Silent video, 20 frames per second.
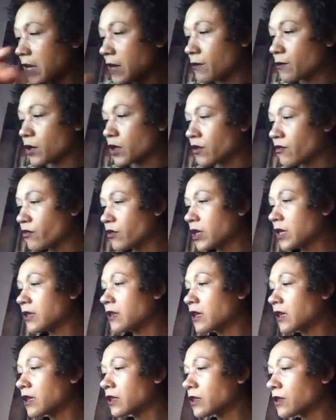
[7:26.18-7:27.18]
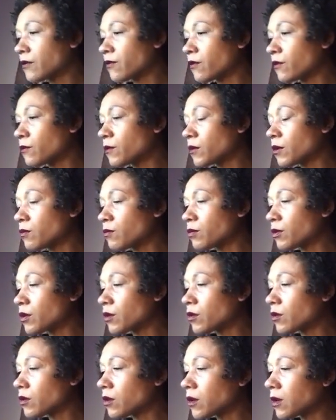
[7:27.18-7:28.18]
Now I'm going to read this from the
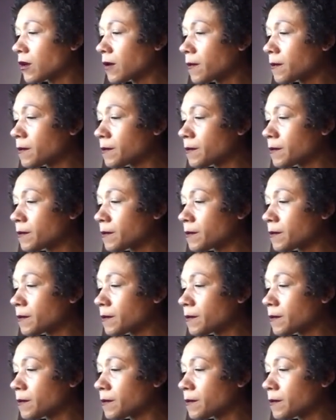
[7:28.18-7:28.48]
book.